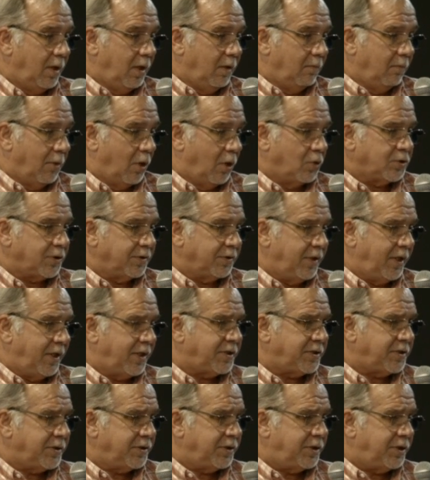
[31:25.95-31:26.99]
most of
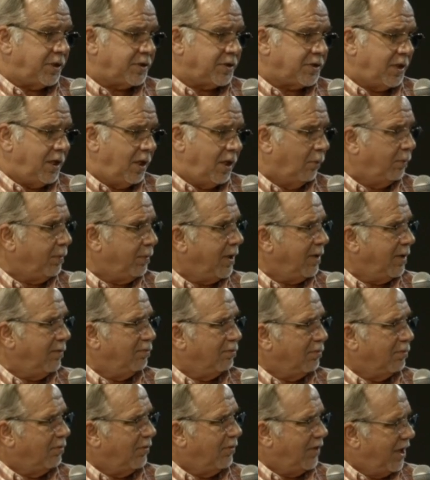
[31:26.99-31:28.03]
this is just helping
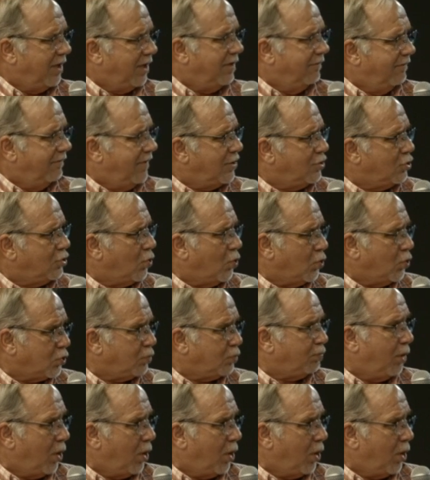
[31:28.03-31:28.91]
individuals